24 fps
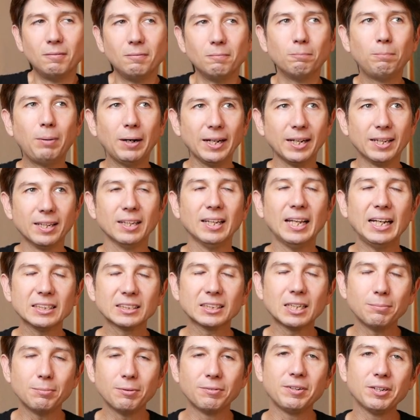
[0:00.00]
But in the
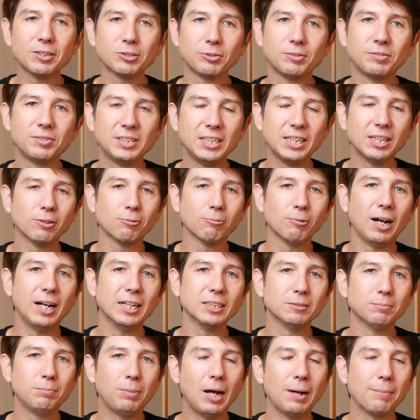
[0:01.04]
last couple of years, we've seen the
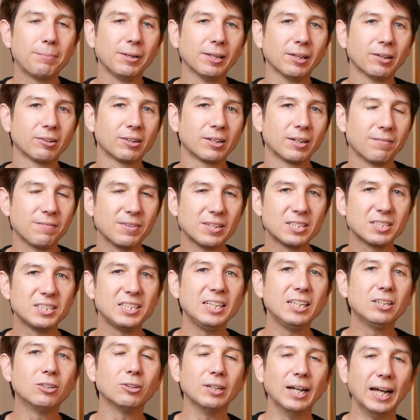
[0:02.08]
rise in popularity of the
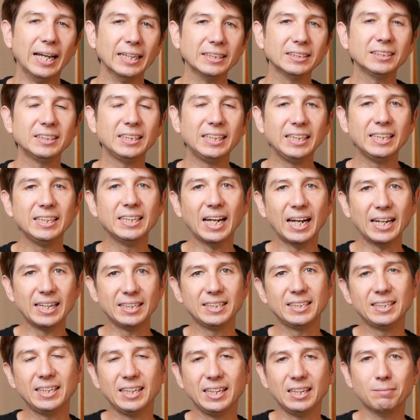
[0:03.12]
Seagull
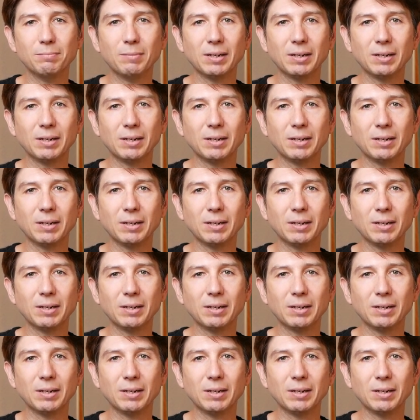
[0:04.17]
ST19